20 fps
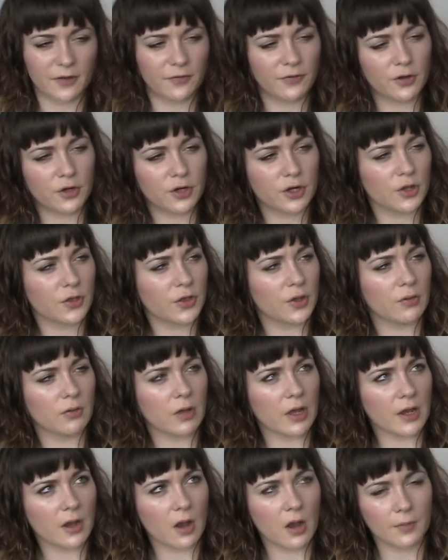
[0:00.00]
If you're gonna do
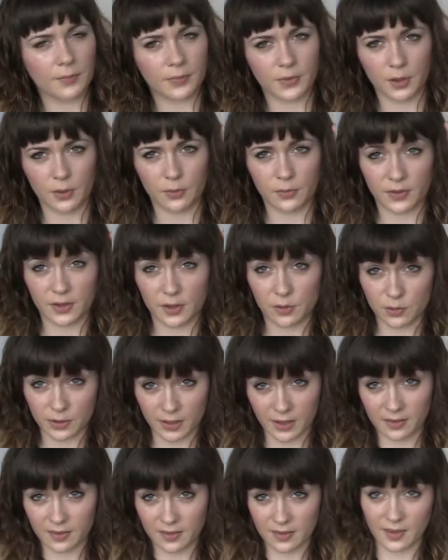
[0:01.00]
like updos and you want
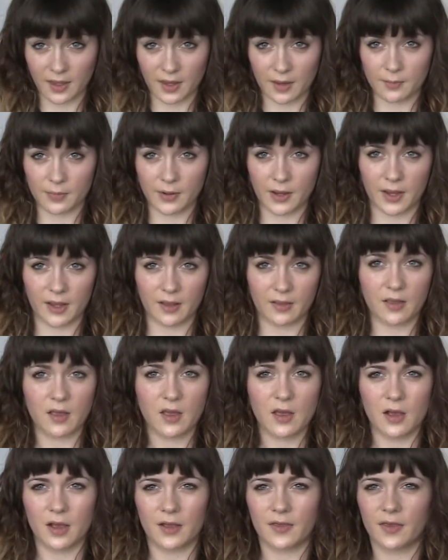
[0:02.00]
it to stay in place,
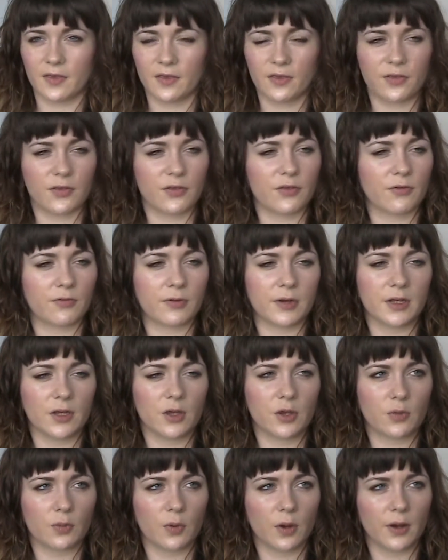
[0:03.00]
I'd say this is a really
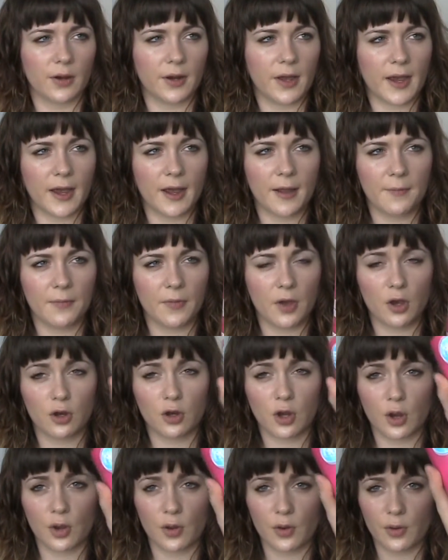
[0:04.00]
good one, and I'll
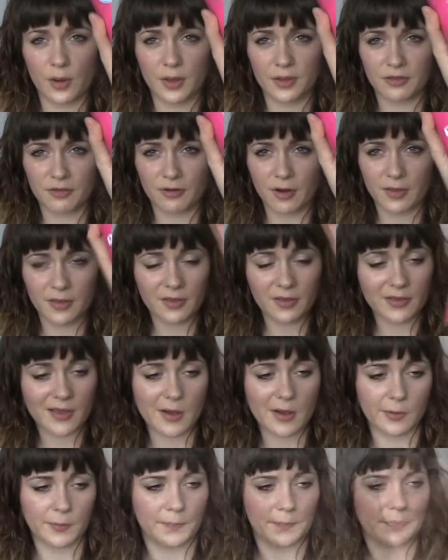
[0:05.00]
go and try this
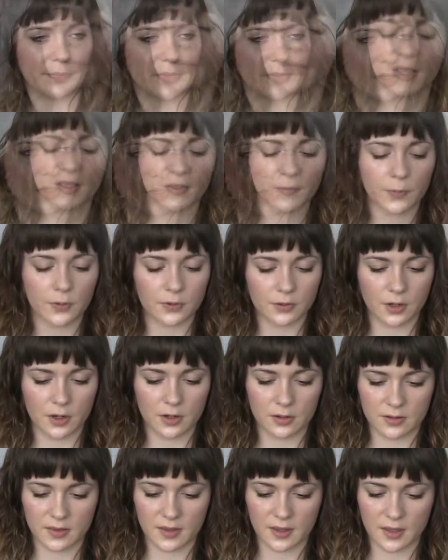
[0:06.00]
out. My next
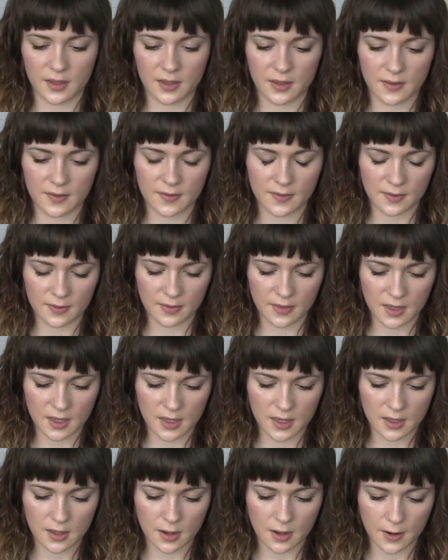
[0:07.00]
product is
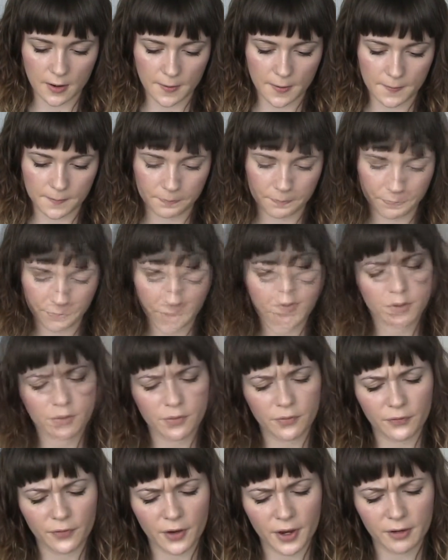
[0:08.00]
the
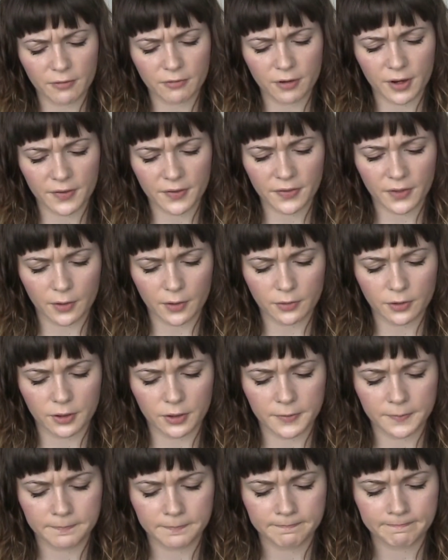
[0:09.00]
Purifying Rice Toner.